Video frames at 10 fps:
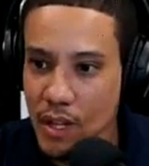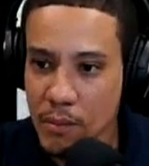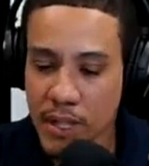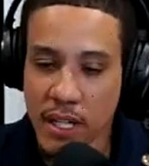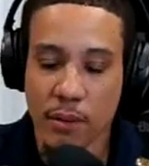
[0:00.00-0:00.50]

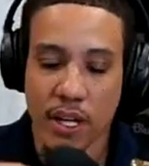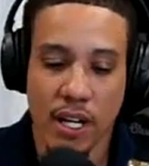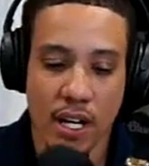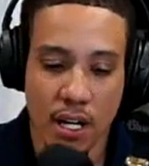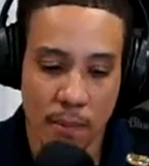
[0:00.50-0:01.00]
but anyway,
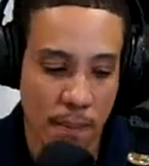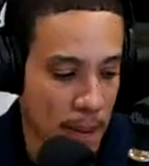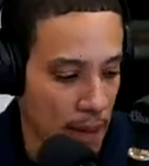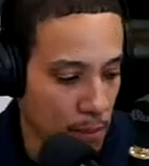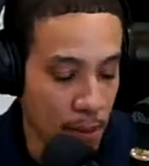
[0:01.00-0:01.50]
um,
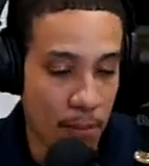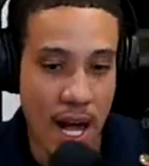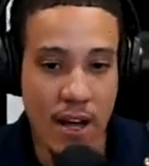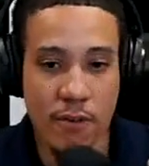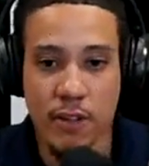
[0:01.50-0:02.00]
be
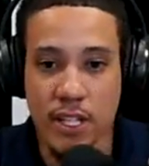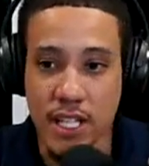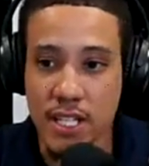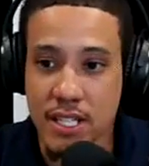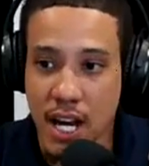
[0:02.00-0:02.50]
mindful of
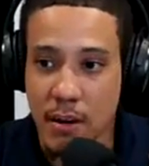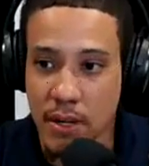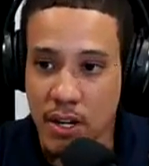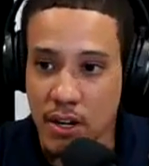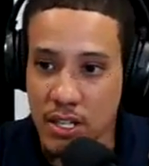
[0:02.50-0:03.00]
these
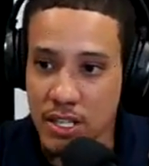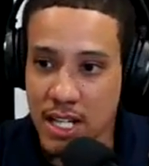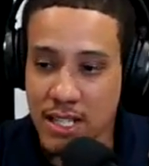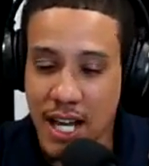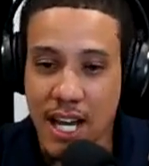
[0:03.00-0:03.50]
hybrid cars, guys. I